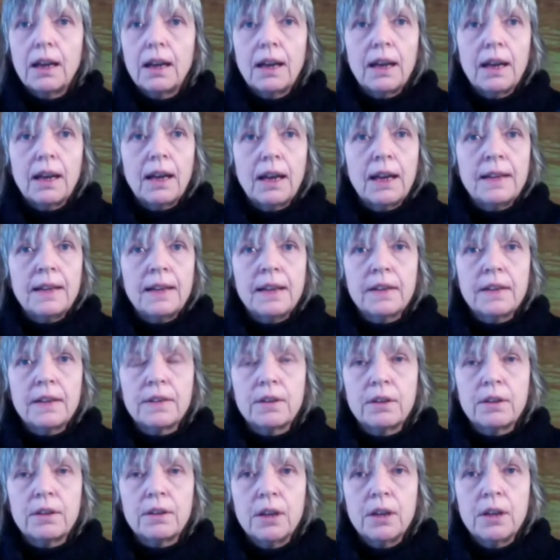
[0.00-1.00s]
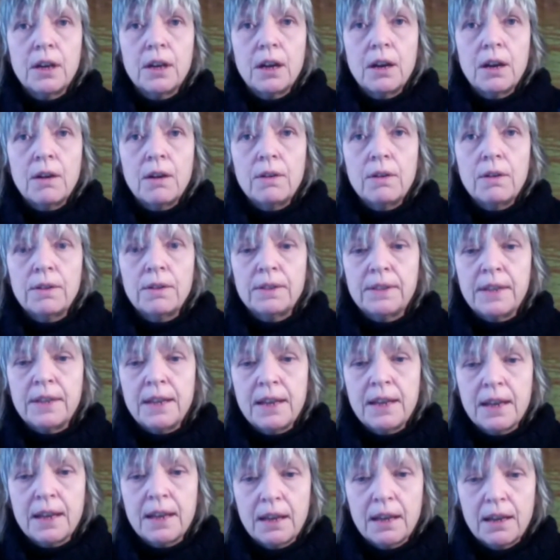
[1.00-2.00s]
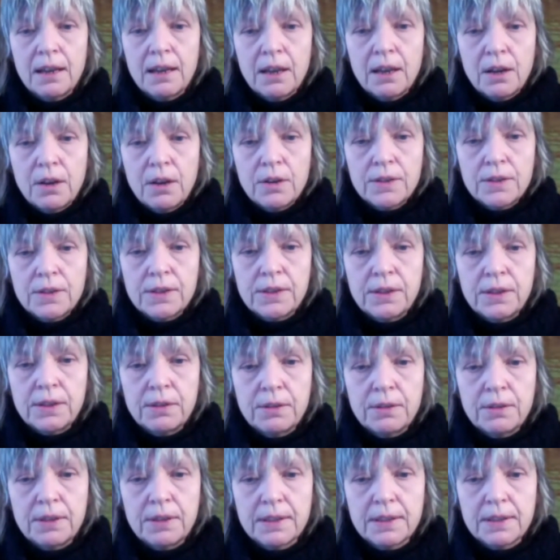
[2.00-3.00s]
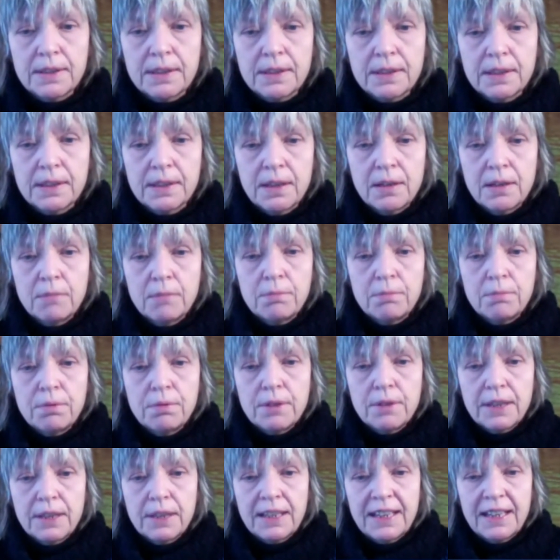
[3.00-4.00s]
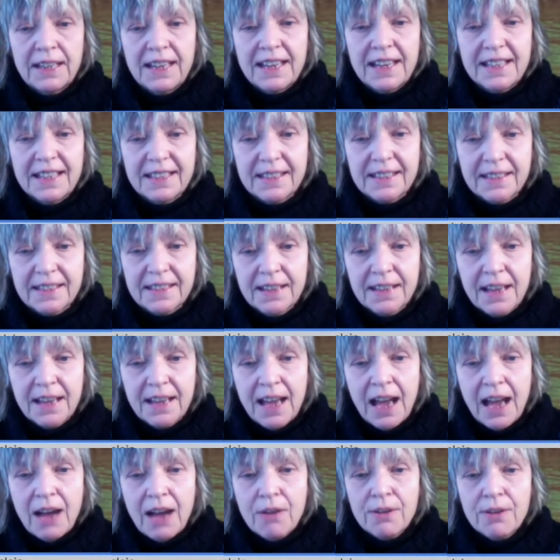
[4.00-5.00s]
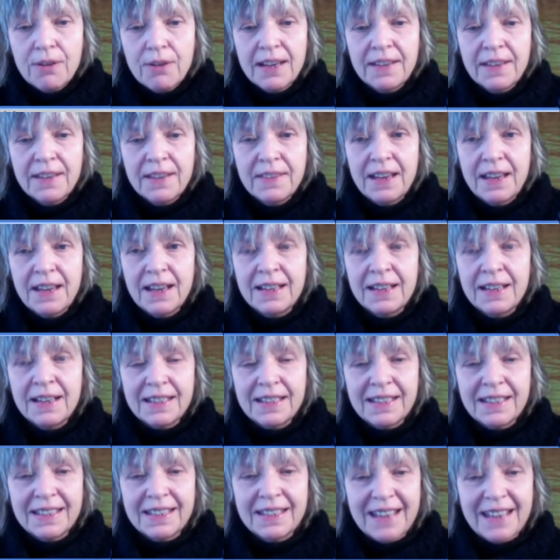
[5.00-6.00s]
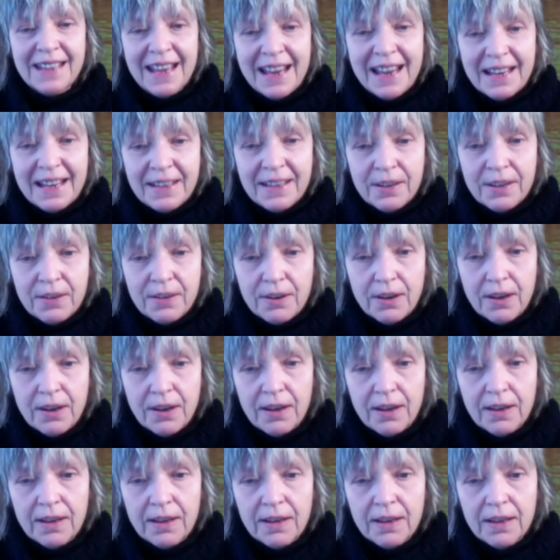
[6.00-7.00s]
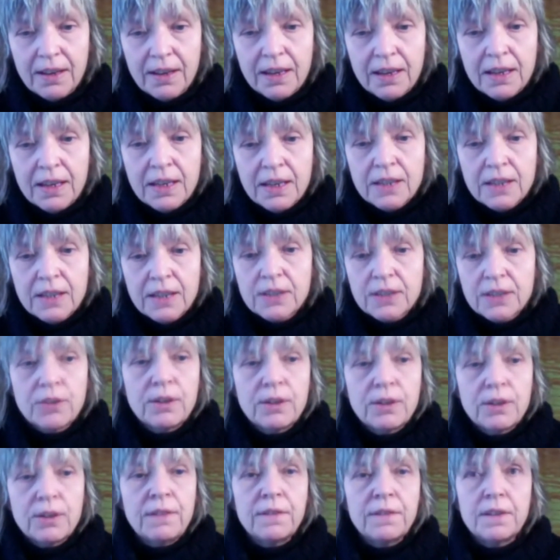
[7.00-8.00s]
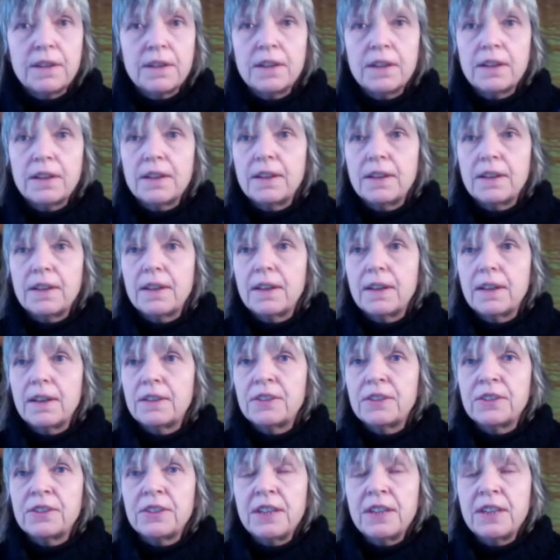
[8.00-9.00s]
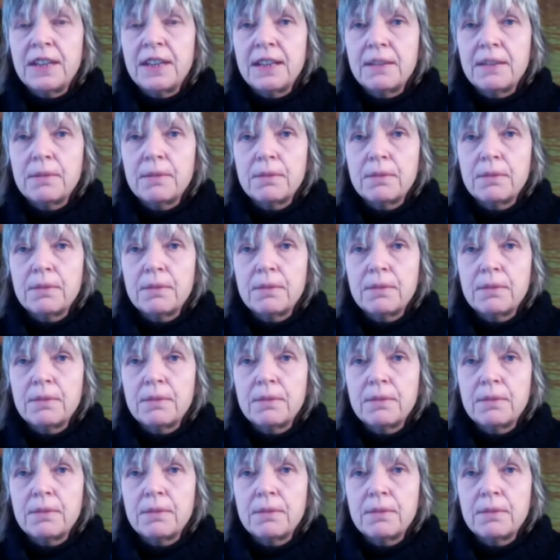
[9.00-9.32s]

And I thought, oh dear, her students, poor kids, how can they understand her? So if she